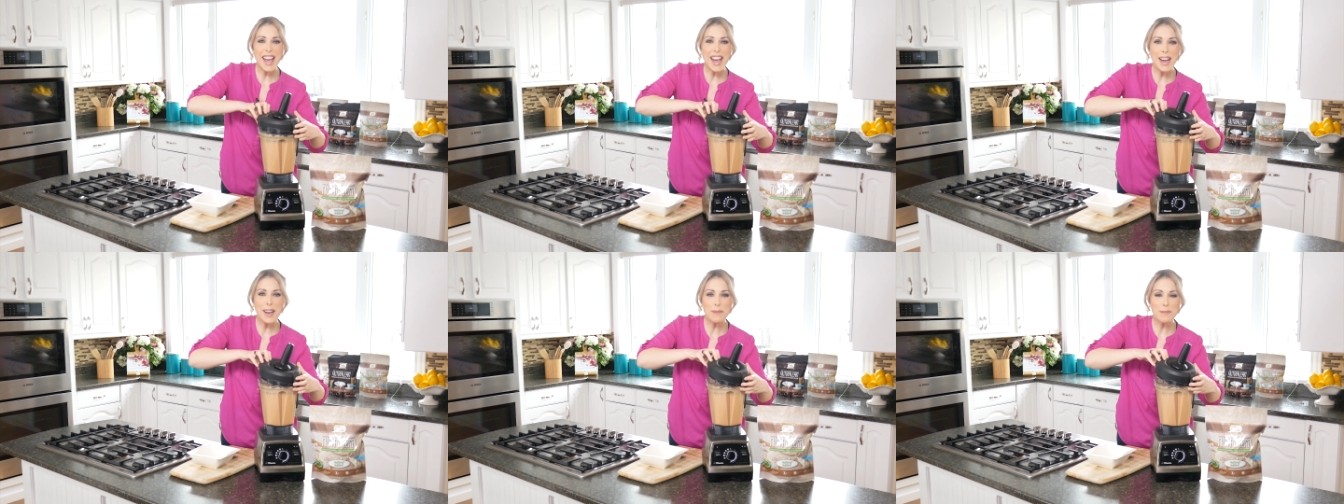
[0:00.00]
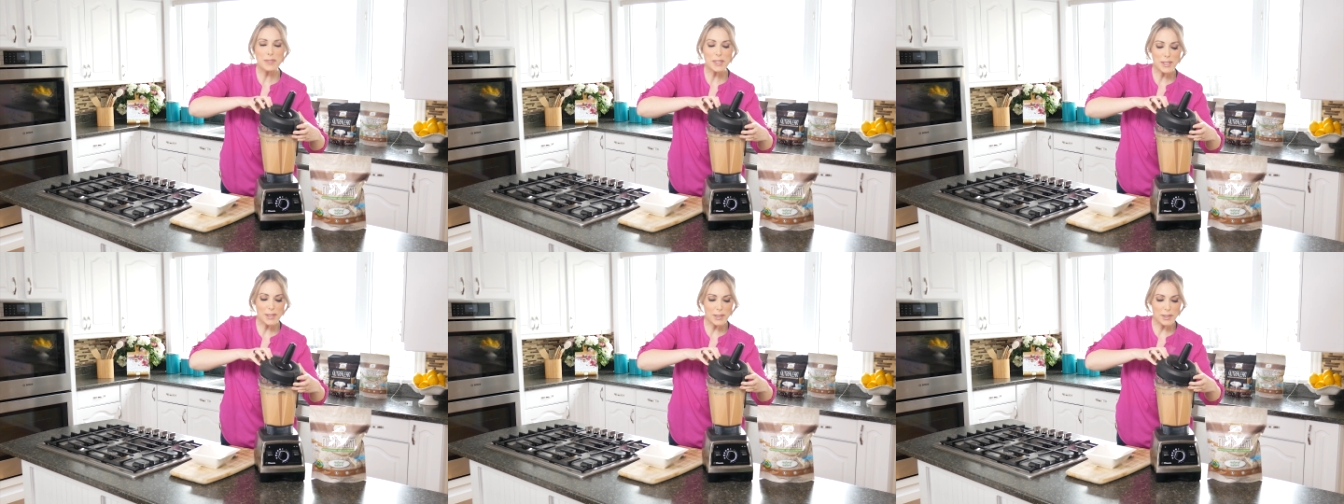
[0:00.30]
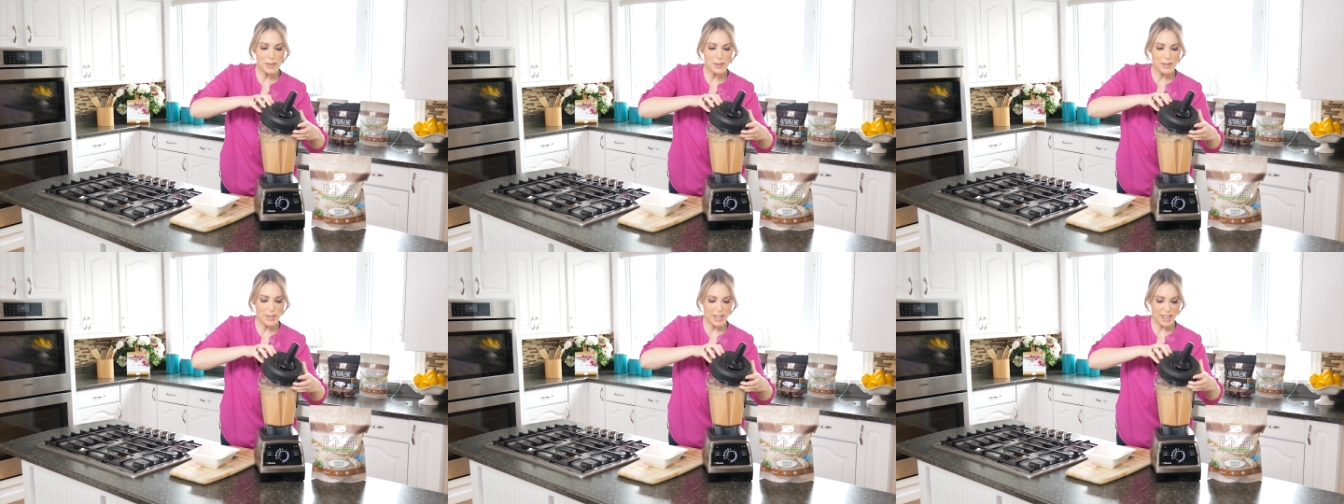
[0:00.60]

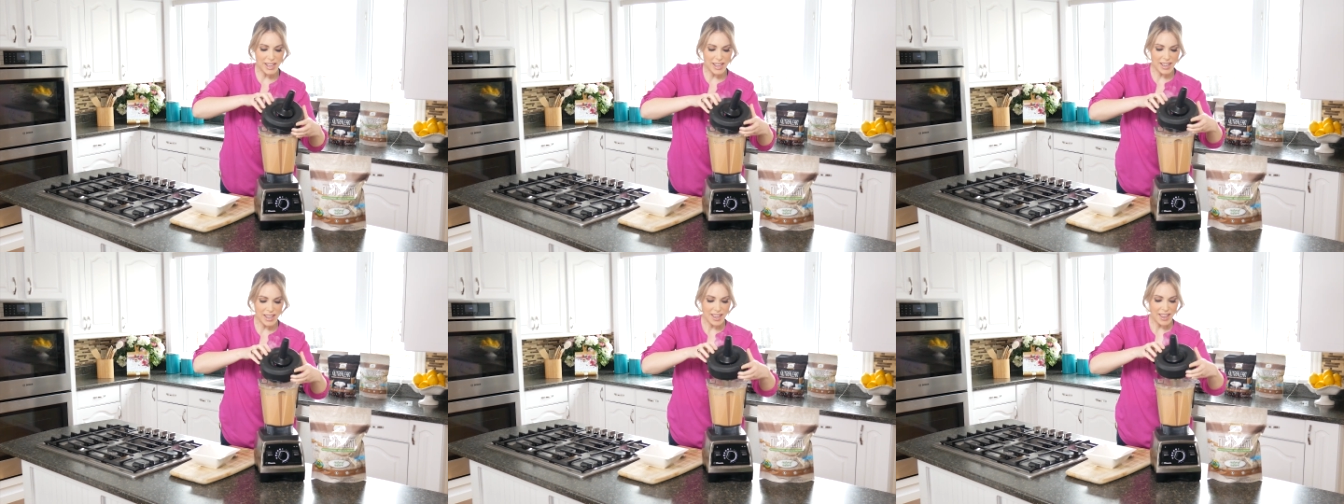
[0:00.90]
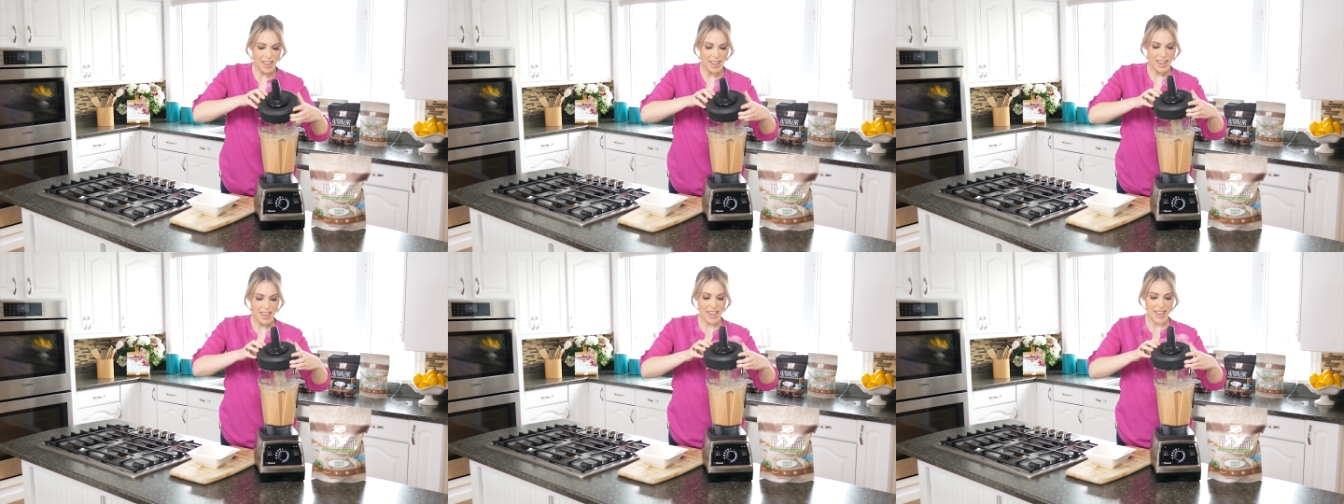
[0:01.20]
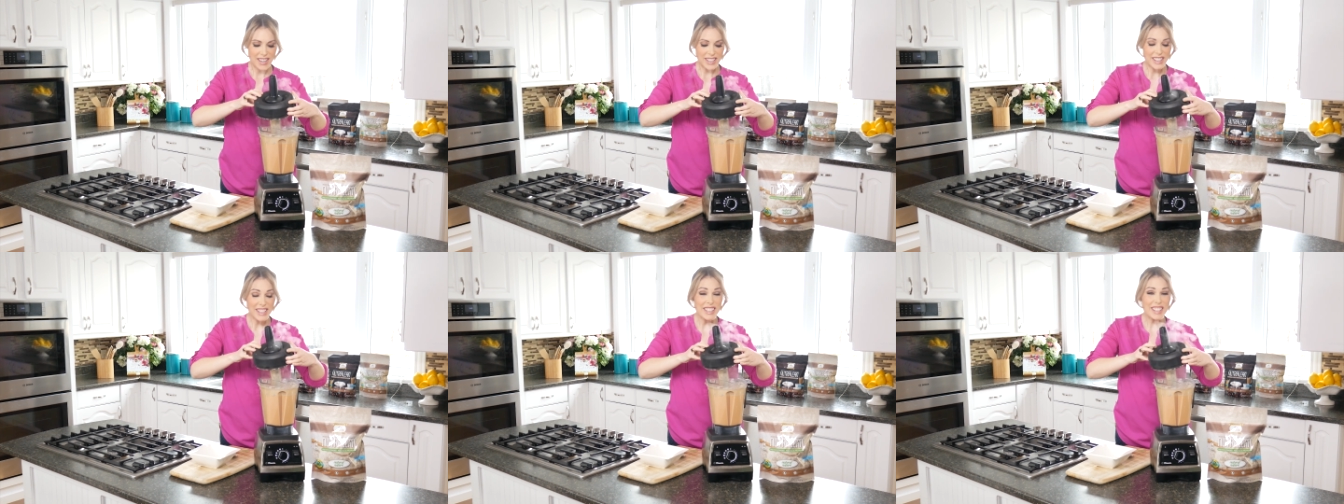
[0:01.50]
absolutely
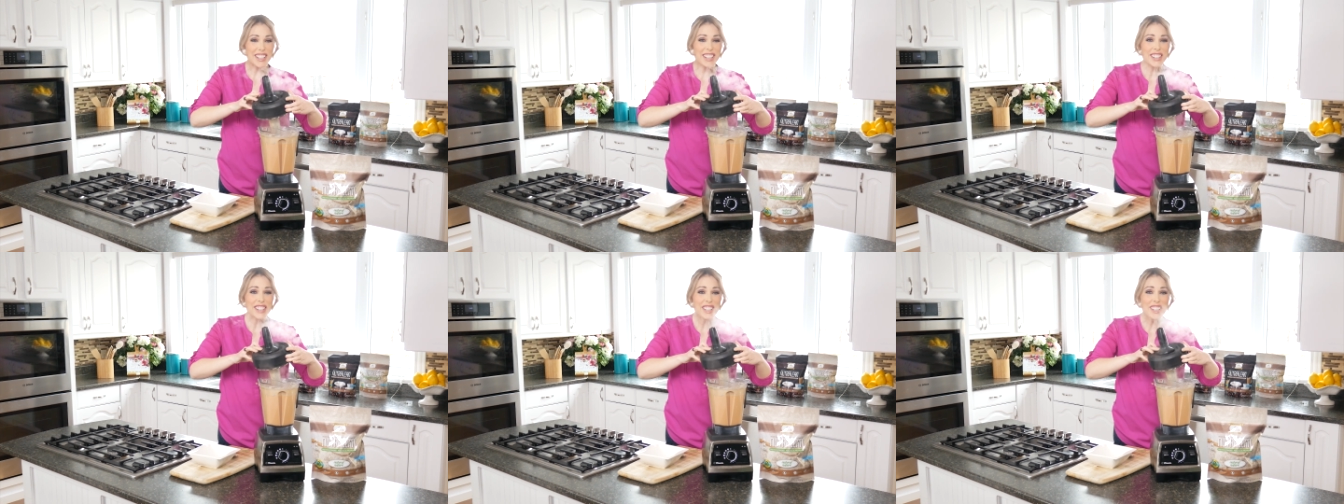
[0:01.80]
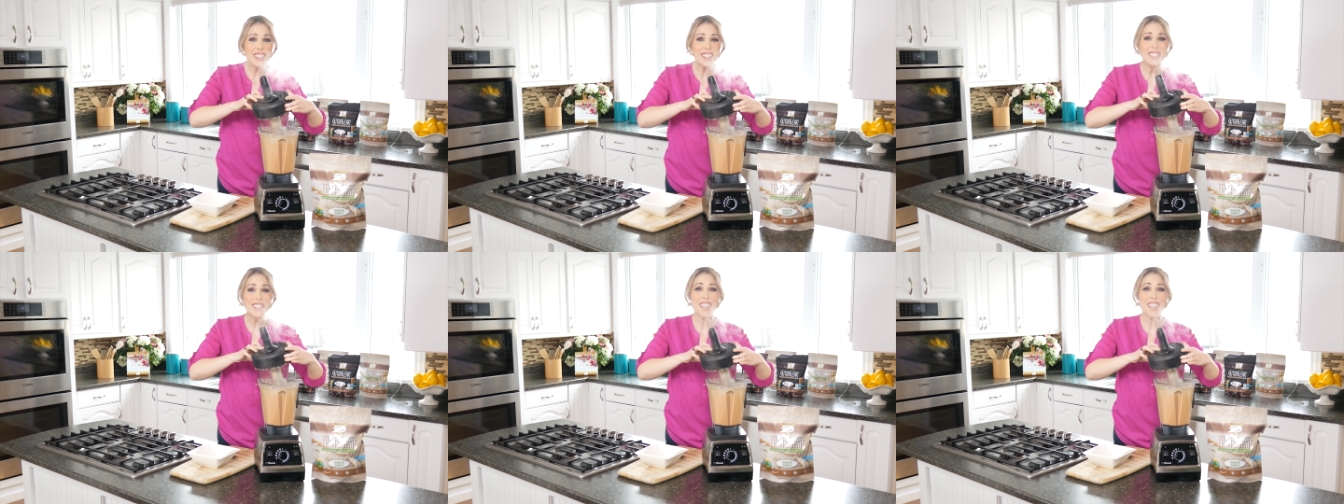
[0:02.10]
delicious